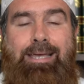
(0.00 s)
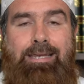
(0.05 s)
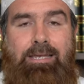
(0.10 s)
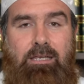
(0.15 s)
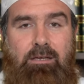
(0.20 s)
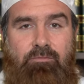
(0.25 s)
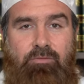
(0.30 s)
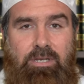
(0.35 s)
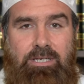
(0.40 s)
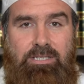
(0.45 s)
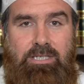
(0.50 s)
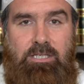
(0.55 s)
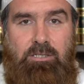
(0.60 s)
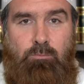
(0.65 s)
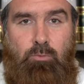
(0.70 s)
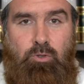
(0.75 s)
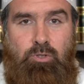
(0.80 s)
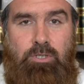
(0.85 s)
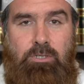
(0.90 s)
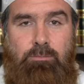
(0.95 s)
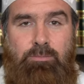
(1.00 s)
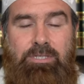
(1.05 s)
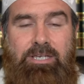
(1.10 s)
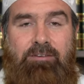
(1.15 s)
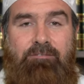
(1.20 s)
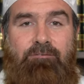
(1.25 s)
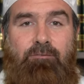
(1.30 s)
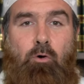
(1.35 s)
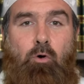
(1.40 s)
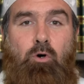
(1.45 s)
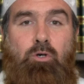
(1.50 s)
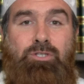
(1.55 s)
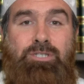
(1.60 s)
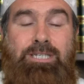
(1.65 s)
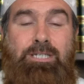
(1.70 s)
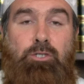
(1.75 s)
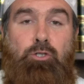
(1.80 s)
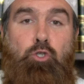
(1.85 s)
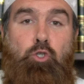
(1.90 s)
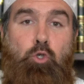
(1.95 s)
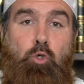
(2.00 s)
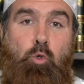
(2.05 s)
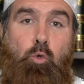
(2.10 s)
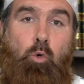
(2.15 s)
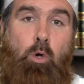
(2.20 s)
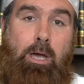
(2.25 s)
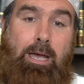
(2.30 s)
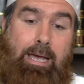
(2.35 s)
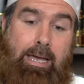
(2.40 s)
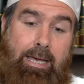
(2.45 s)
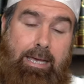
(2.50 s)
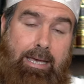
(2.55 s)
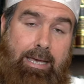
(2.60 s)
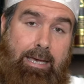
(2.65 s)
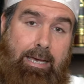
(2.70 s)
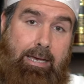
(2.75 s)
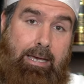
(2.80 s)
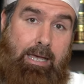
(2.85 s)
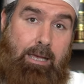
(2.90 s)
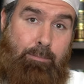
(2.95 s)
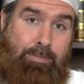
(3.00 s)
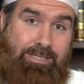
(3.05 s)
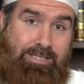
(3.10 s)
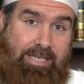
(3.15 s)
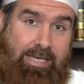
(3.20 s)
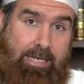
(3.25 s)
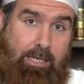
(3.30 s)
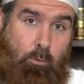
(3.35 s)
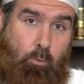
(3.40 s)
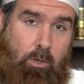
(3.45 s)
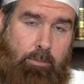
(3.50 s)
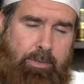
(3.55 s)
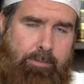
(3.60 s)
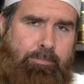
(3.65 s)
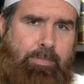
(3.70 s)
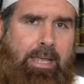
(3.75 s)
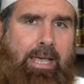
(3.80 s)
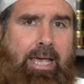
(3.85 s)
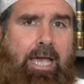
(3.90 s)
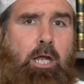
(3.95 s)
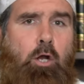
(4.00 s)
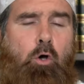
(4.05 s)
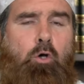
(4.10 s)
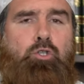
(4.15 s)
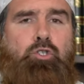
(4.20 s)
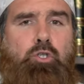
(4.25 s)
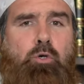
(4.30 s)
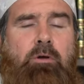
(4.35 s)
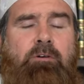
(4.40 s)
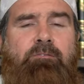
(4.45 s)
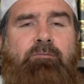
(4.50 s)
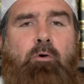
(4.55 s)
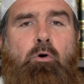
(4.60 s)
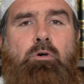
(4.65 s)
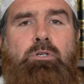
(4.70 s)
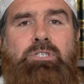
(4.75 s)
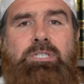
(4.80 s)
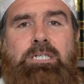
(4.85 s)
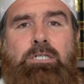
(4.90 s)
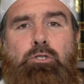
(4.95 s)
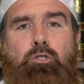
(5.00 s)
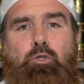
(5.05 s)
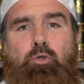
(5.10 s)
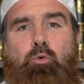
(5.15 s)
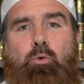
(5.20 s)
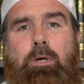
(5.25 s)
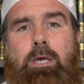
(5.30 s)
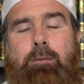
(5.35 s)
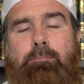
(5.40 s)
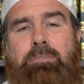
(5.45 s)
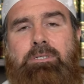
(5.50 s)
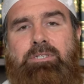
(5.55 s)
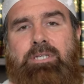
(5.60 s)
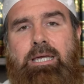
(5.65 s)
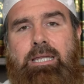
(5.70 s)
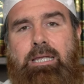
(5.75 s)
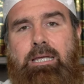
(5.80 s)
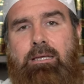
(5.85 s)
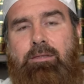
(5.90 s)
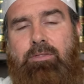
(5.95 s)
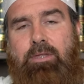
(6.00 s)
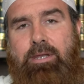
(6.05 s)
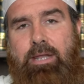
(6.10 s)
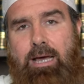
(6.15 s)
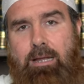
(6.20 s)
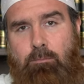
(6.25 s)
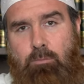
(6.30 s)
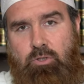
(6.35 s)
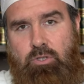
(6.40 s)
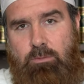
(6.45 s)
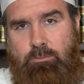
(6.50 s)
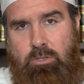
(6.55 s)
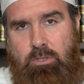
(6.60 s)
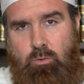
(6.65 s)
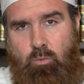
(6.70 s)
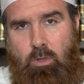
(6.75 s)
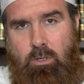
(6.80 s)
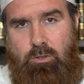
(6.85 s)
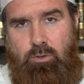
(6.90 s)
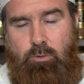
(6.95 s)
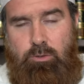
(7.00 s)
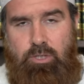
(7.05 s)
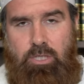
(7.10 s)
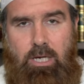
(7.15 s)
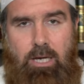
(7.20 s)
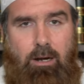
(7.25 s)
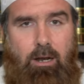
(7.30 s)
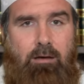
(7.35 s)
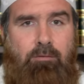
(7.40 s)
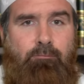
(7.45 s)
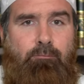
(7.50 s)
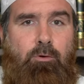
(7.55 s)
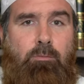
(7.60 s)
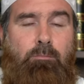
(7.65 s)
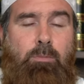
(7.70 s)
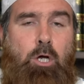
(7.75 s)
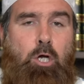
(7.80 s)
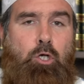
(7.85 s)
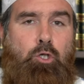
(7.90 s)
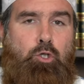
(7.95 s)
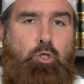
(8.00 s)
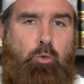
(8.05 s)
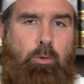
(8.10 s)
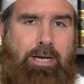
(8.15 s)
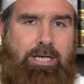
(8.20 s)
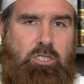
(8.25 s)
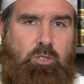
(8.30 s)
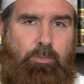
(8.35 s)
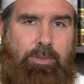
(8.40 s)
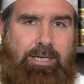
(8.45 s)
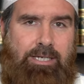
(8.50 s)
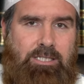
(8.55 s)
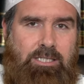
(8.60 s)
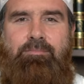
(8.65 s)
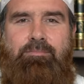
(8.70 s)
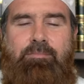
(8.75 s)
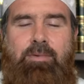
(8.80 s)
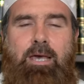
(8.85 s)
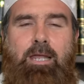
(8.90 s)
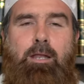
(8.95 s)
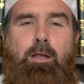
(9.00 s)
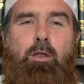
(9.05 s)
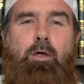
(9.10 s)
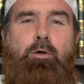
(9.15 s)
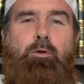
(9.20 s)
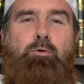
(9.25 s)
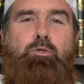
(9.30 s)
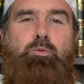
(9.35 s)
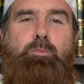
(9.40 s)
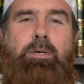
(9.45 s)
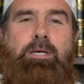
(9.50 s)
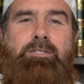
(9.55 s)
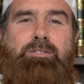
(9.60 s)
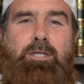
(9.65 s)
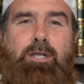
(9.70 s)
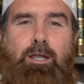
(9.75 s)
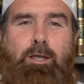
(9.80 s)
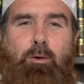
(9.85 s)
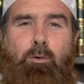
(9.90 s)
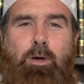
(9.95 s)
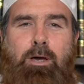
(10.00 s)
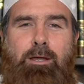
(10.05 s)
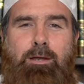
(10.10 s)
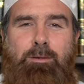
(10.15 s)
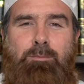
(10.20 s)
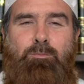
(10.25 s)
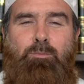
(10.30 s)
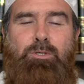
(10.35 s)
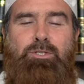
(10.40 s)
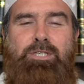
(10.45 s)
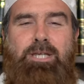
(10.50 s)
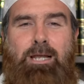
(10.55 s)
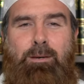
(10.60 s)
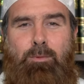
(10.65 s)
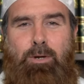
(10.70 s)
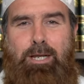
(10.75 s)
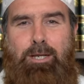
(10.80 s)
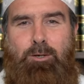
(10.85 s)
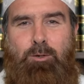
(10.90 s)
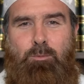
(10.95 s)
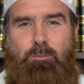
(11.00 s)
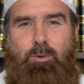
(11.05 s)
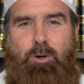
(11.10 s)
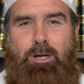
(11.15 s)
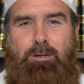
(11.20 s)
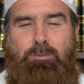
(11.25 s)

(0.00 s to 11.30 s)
any of these as Muslims. It falls into imitating women, and also it falls into imitating the non-Muslims as well. So it's haram from two aspects. And Allah knows best. Allahu alam. Wassalamu alaikum wa